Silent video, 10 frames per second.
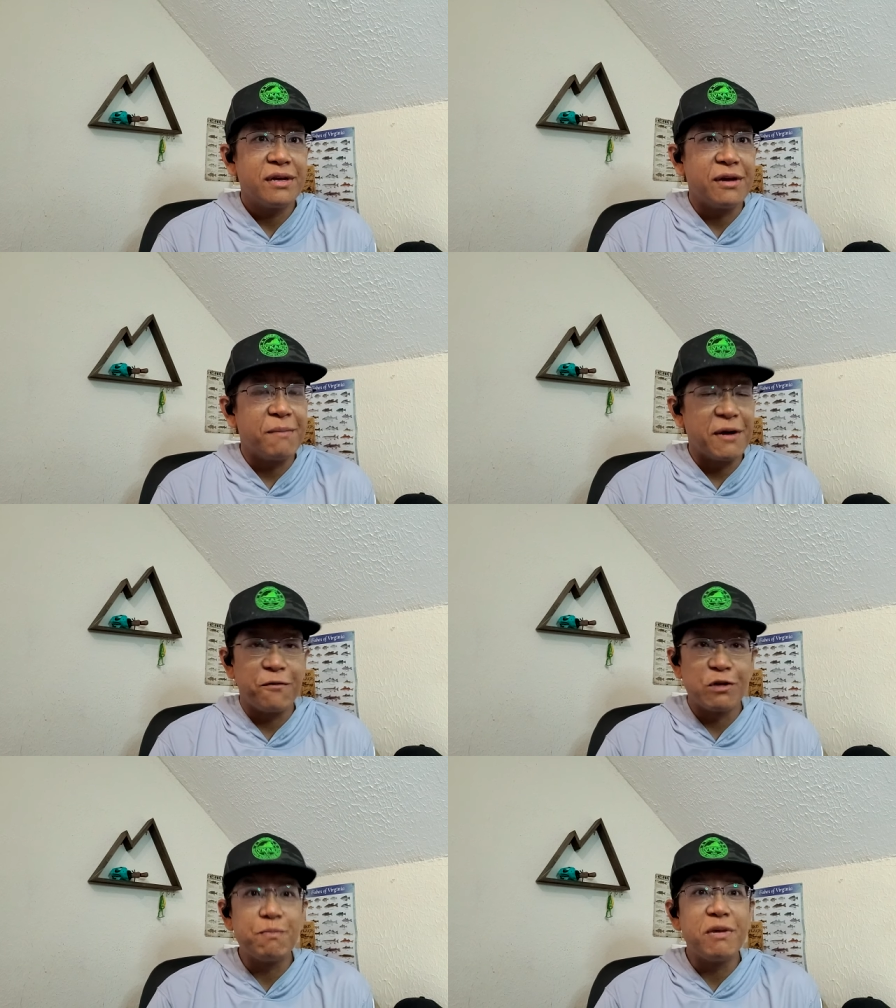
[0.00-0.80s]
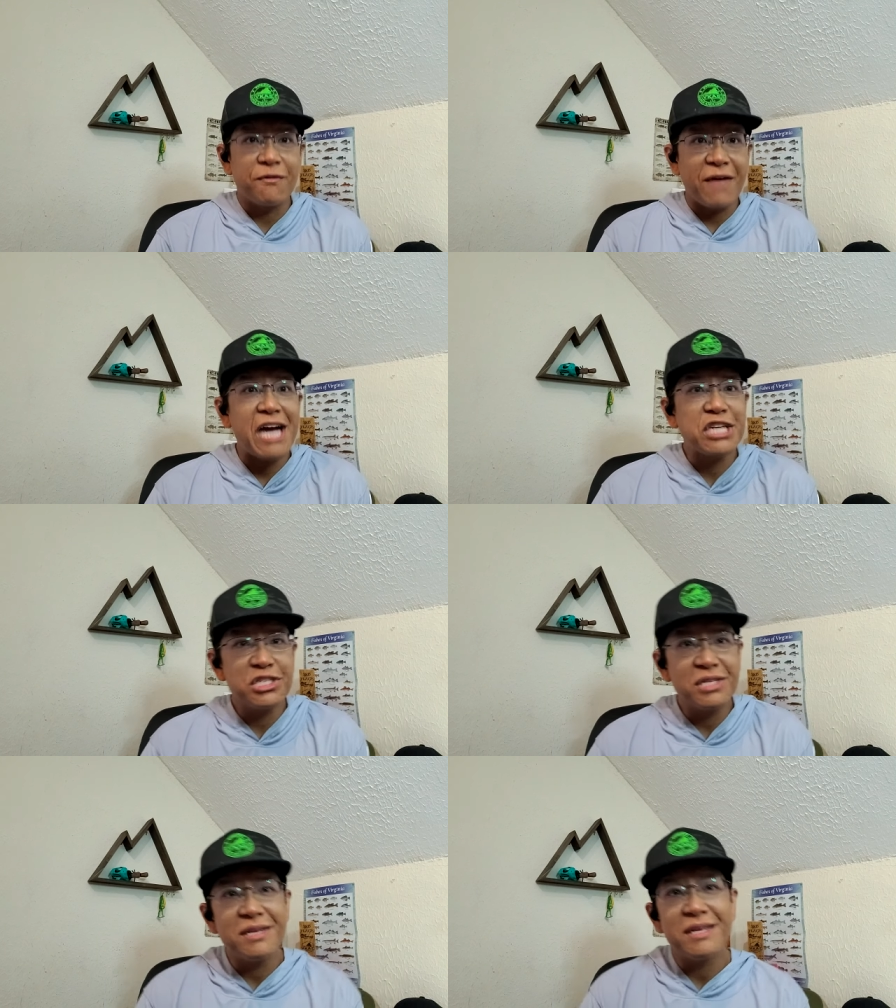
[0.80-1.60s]
you know, my first bit of
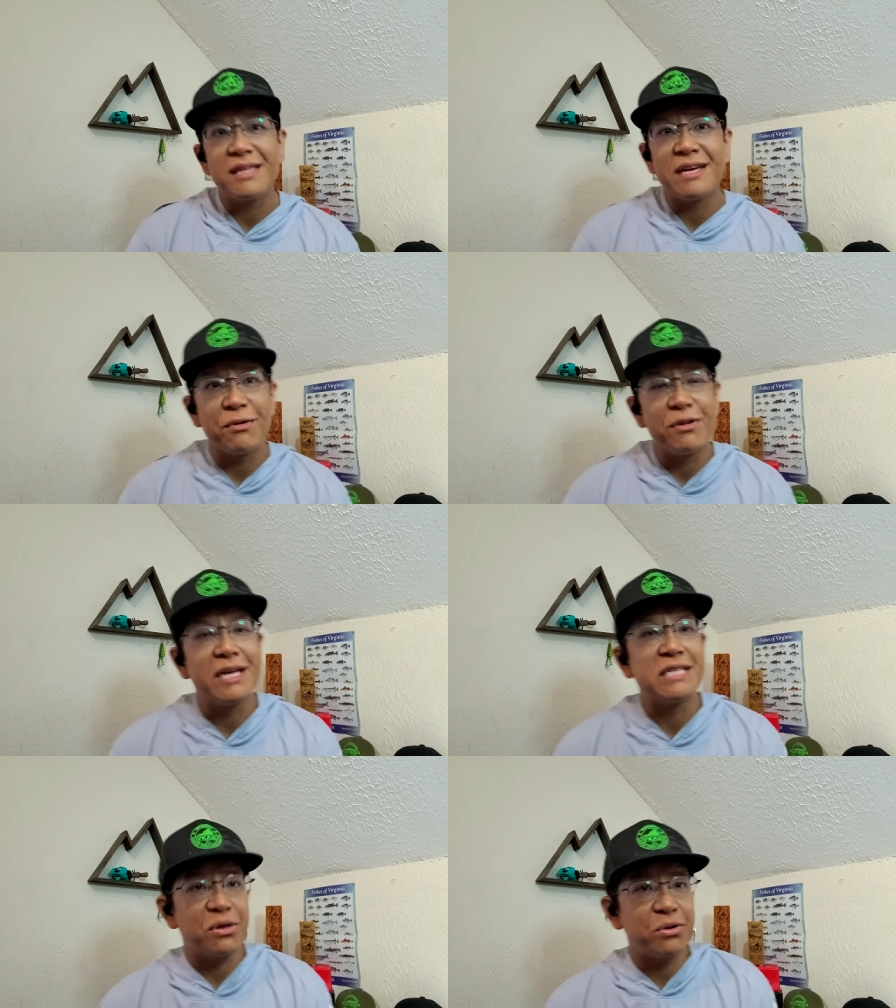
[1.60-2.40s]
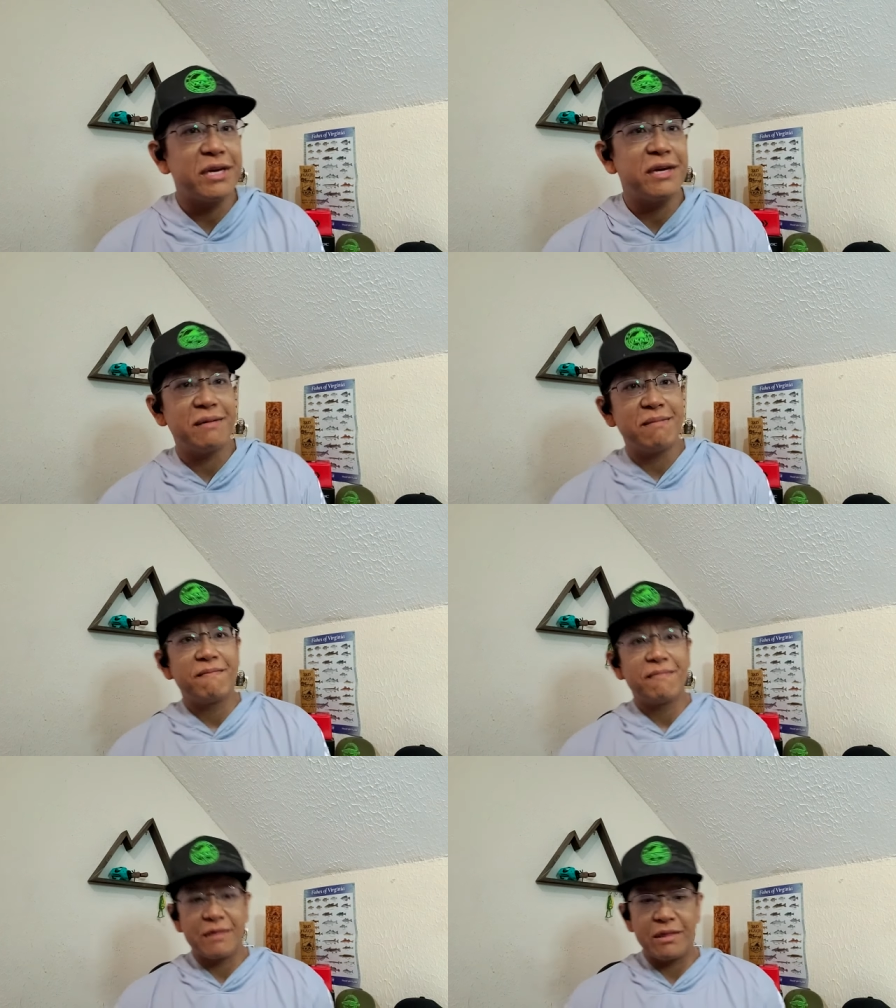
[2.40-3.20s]
action, and then I realized, okay,
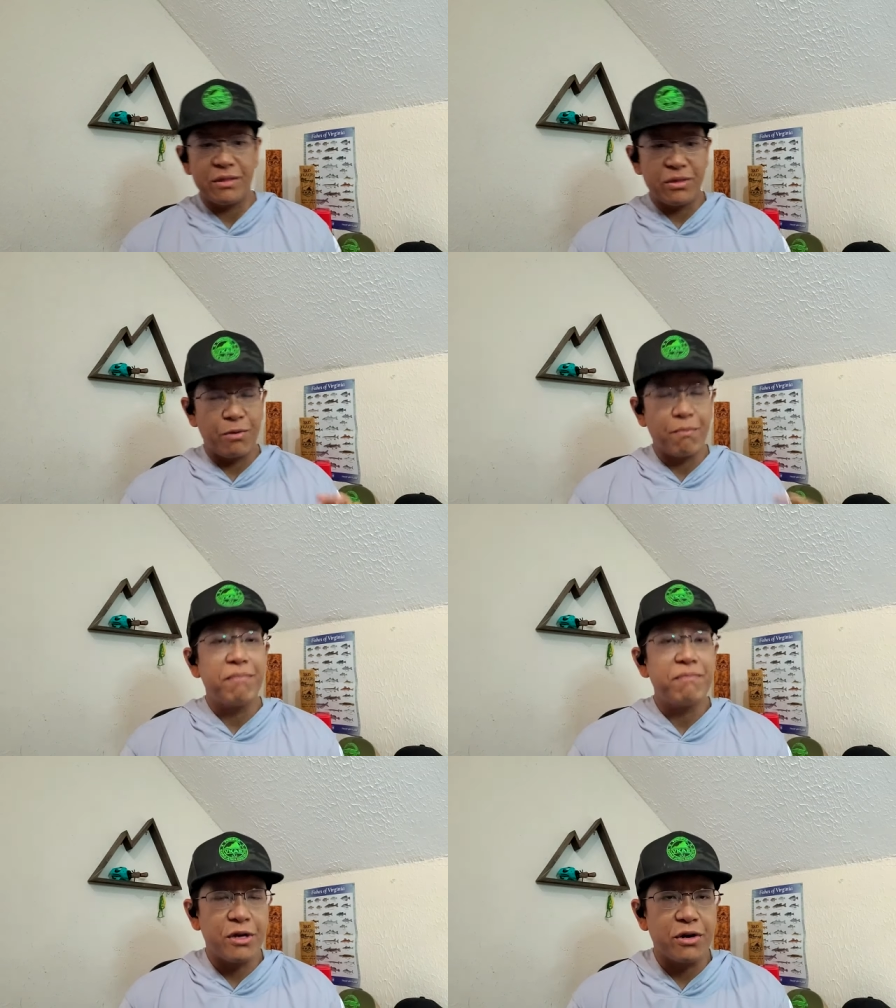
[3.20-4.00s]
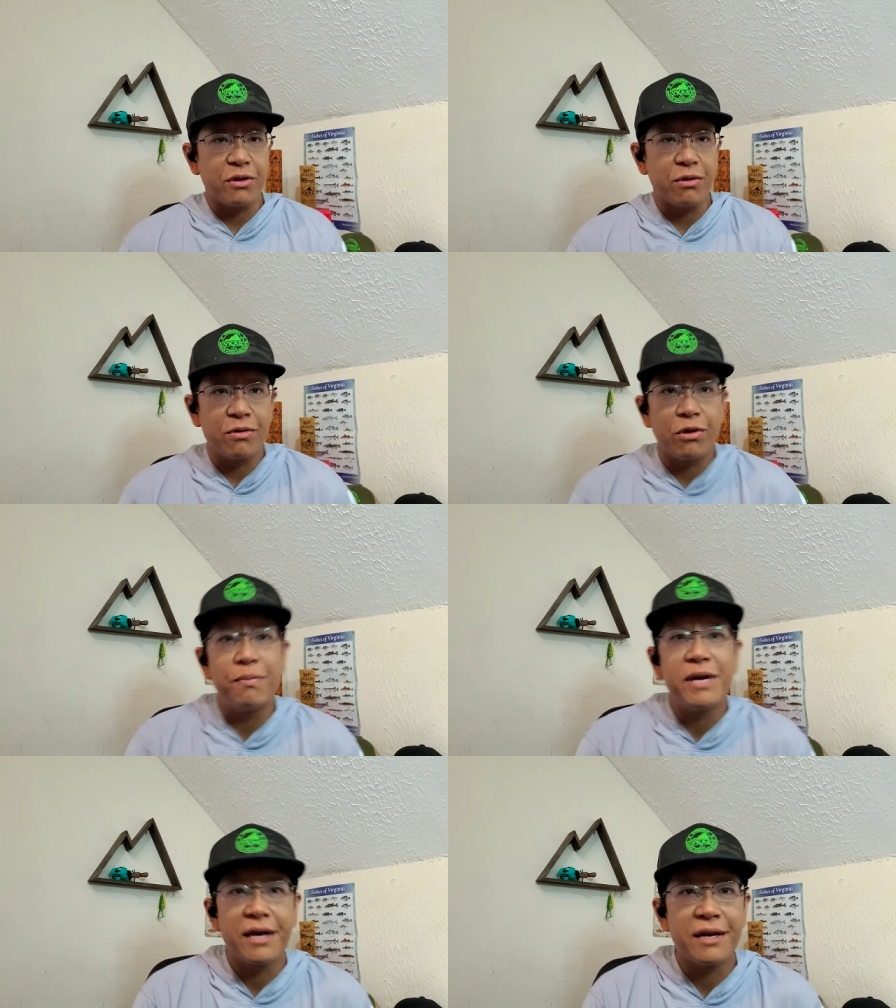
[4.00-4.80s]
they're, you know, they're they're
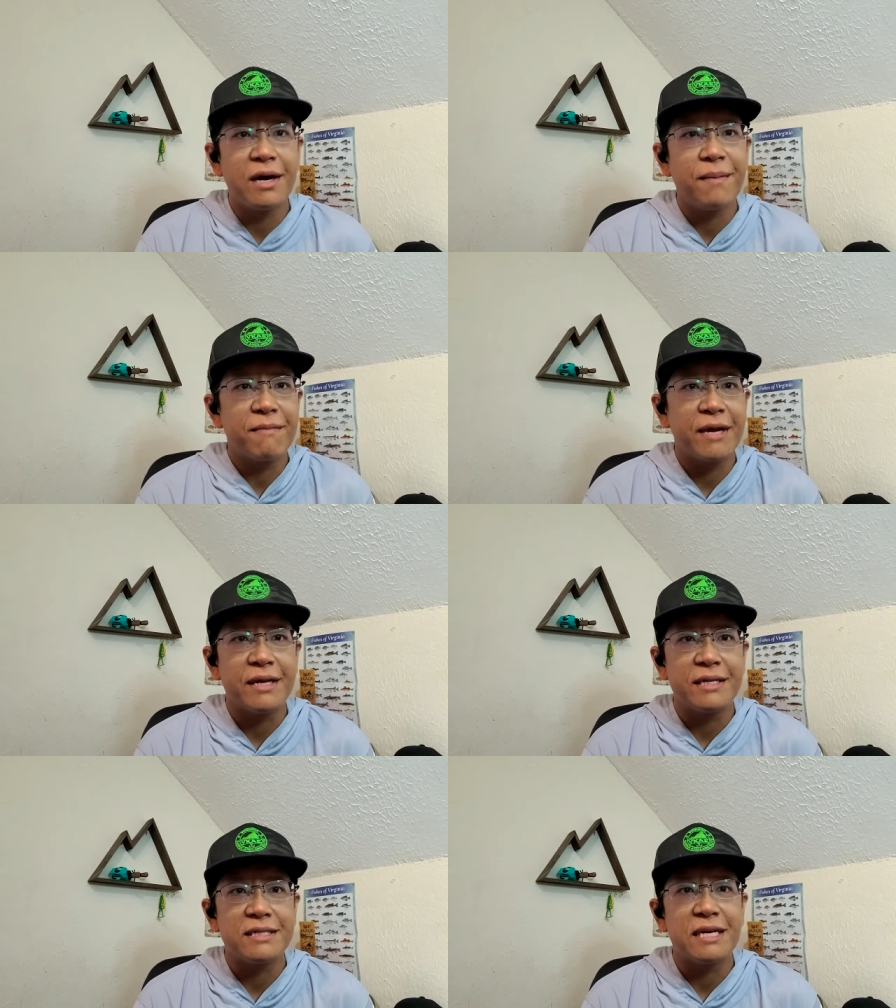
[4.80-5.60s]
picking up, and it's